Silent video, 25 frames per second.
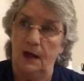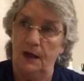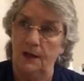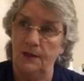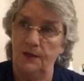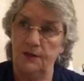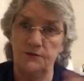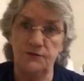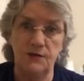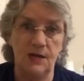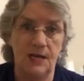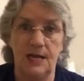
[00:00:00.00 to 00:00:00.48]

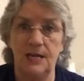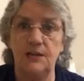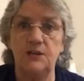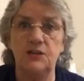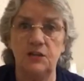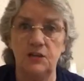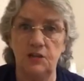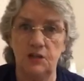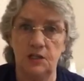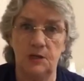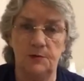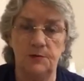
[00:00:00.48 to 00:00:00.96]
The
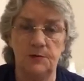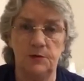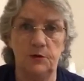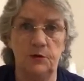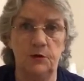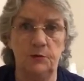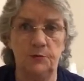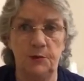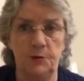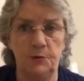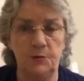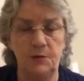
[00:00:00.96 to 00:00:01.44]
relationship's
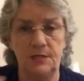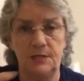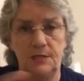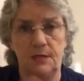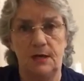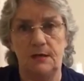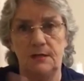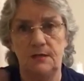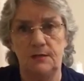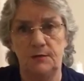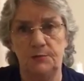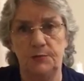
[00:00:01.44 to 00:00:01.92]
good, but we
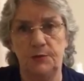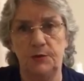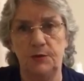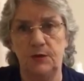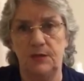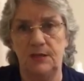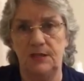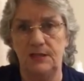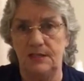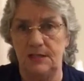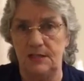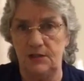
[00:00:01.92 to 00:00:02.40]
start to put
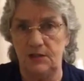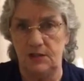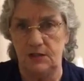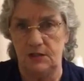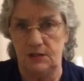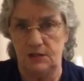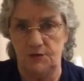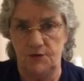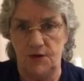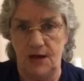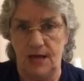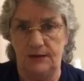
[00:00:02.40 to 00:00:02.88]

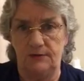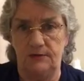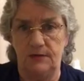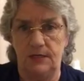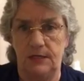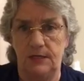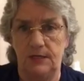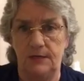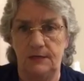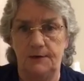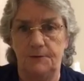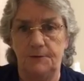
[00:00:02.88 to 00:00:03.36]
conditions around
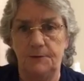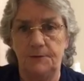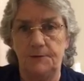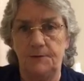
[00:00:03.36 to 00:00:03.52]
it.